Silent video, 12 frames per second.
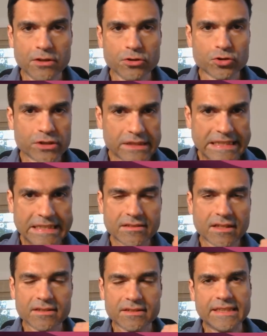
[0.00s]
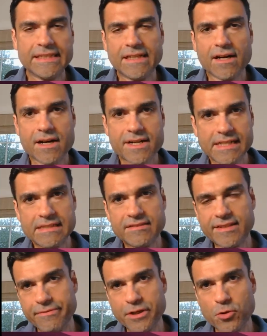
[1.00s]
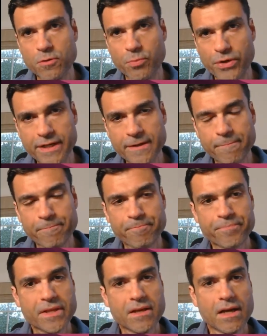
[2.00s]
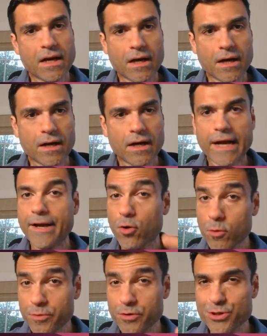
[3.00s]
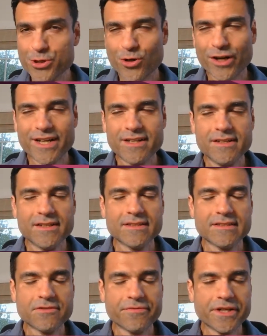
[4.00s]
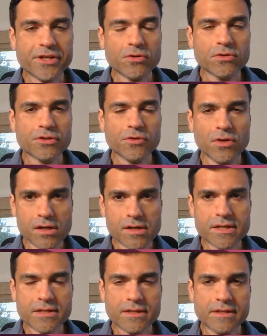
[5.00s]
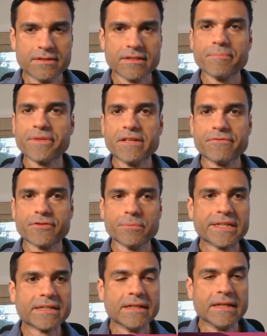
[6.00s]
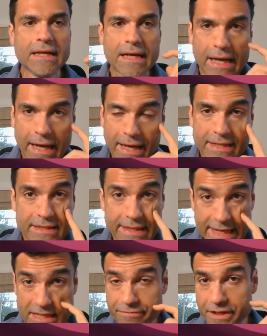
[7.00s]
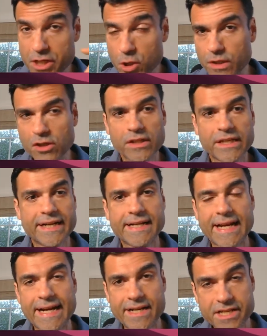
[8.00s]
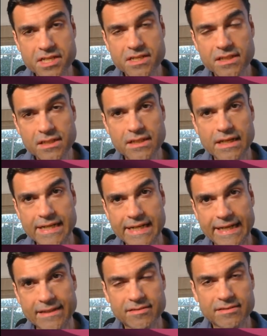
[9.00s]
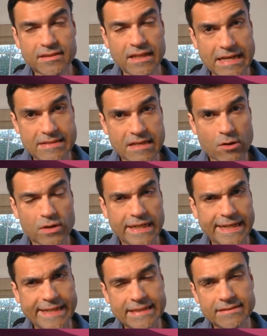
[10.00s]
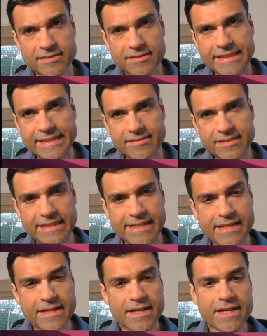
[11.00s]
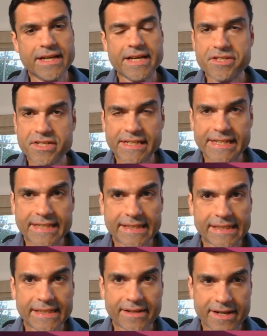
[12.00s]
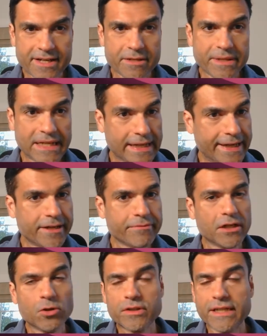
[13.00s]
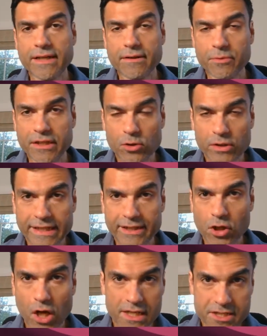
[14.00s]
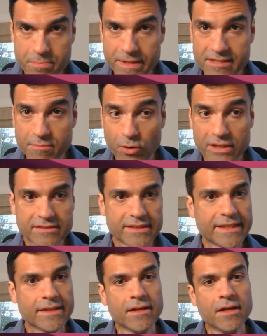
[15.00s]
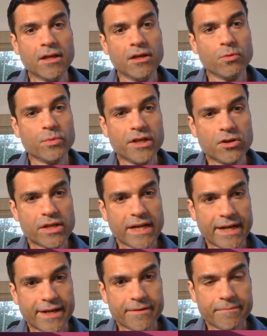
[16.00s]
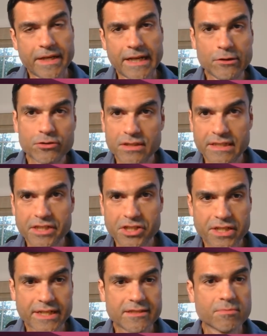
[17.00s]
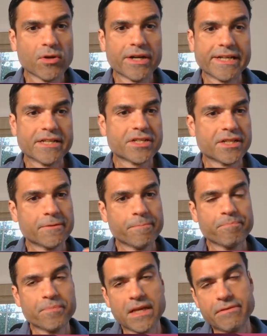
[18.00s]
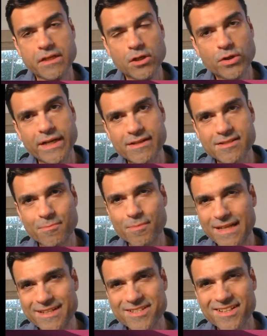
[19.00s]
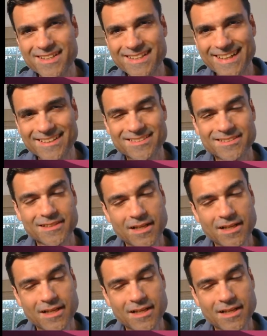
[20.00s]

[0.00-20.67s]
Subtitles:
So these are the guardrails that we could put in. I hope you enjoyed this video, you learned something from it. And in the next video, we look at additional attacks as outlined in the CSA Agentic AI Red Teaming Guide. We look at knowledge-based poisoning, we look at hallucination, exploitation, and we look at supply chain attacks.